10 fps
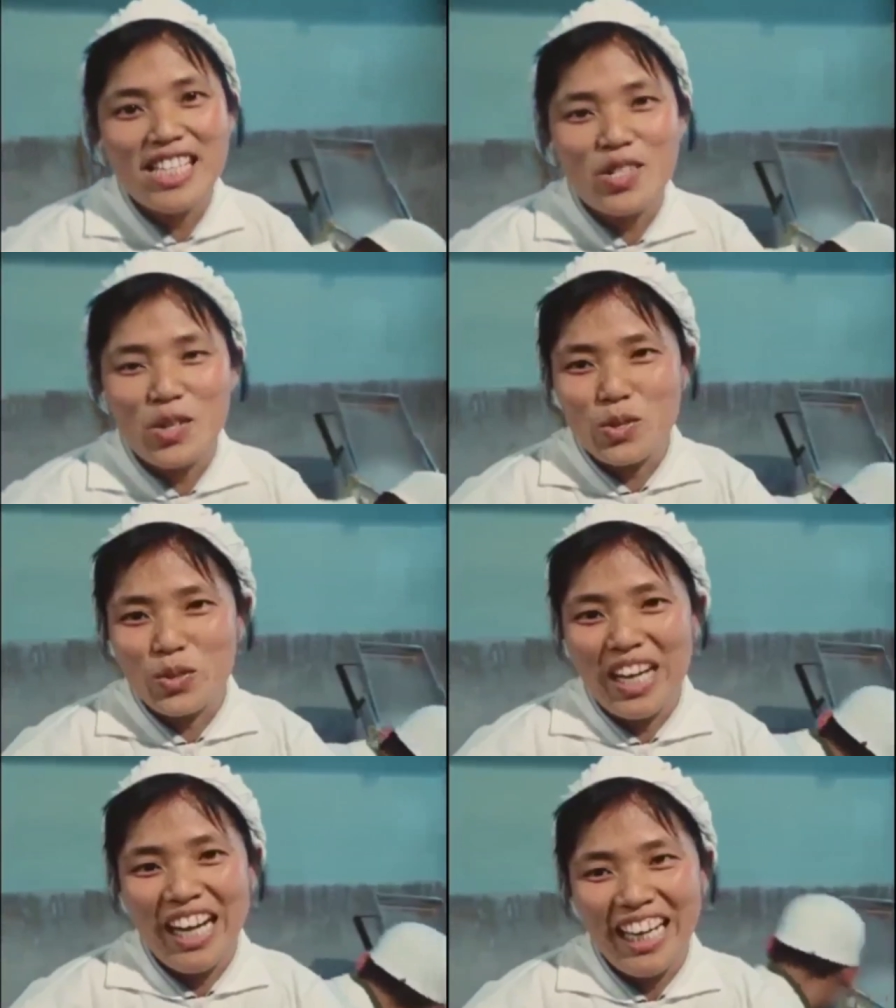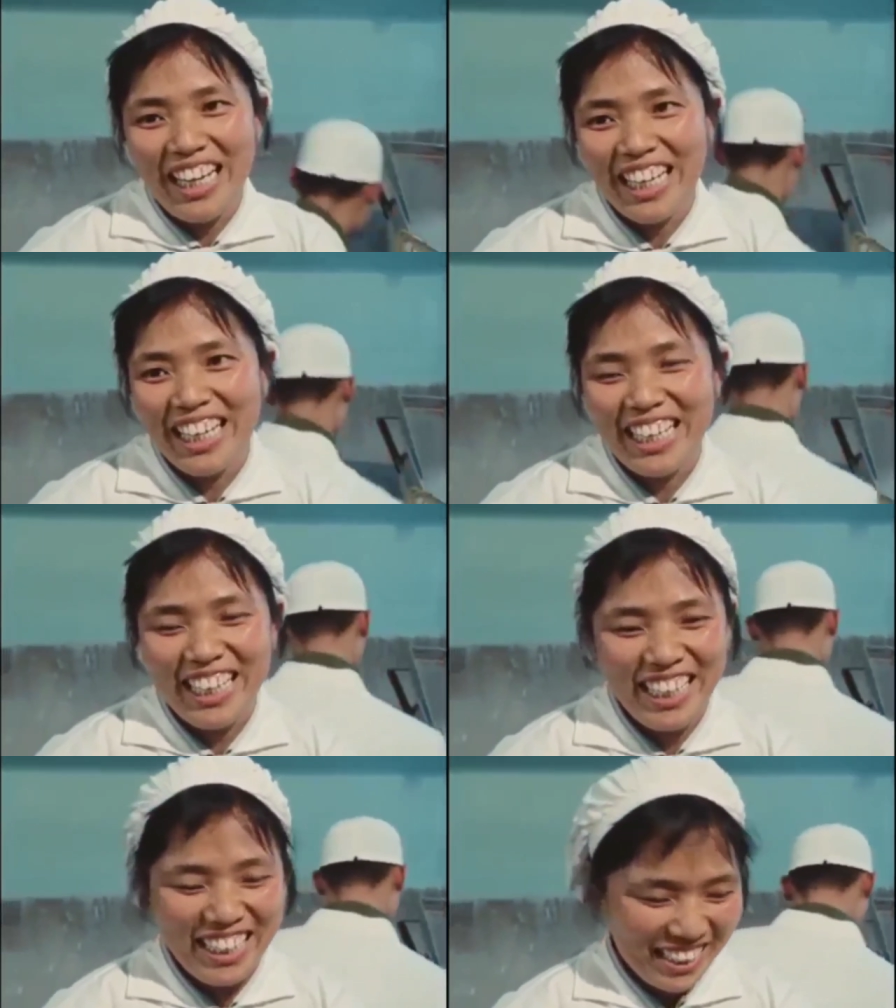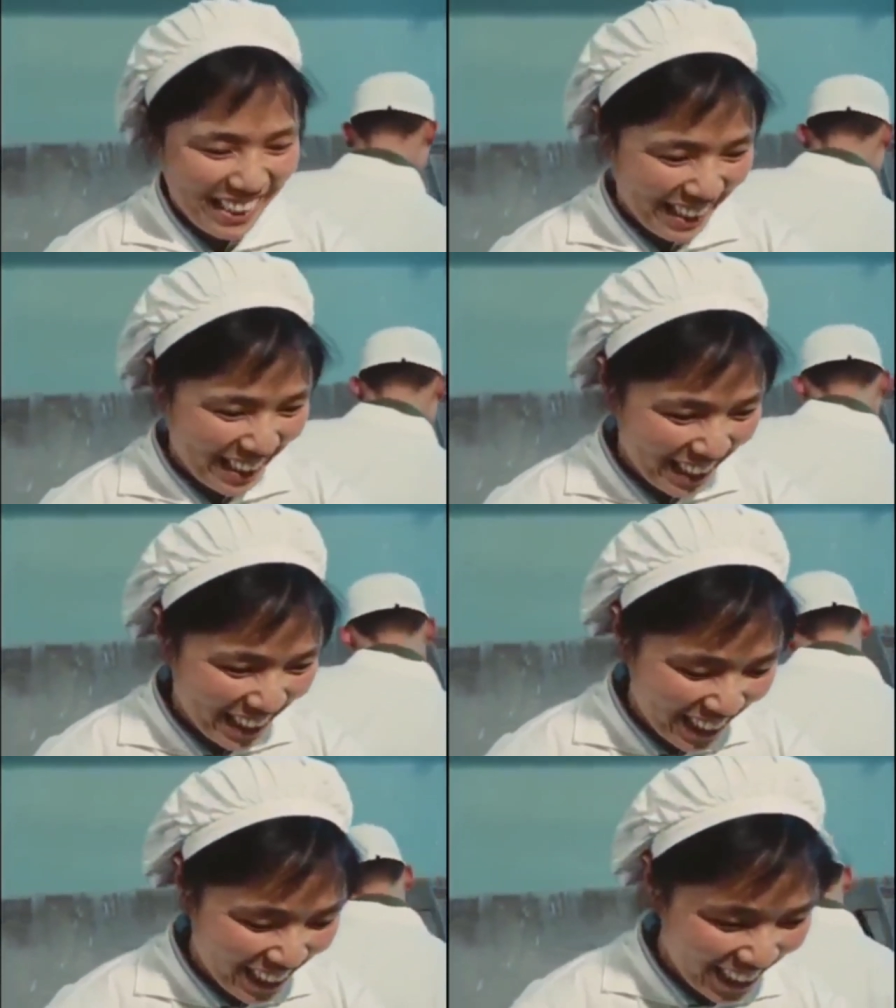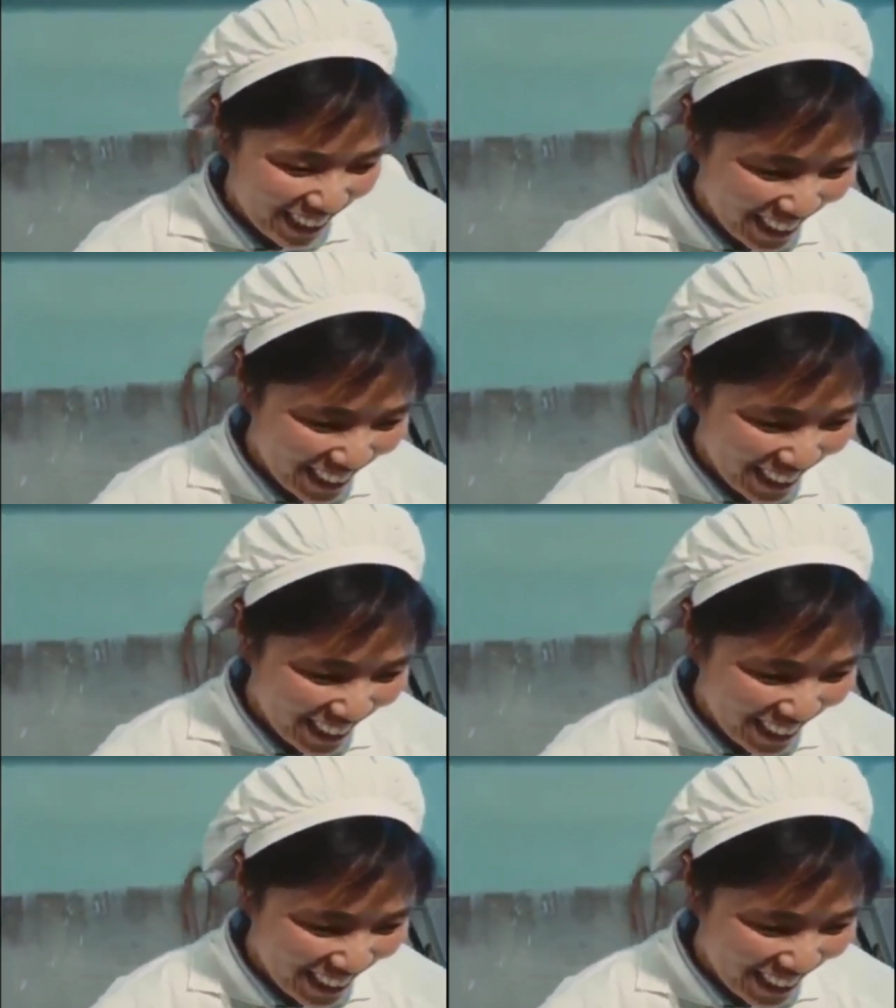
mass mobilization. And mass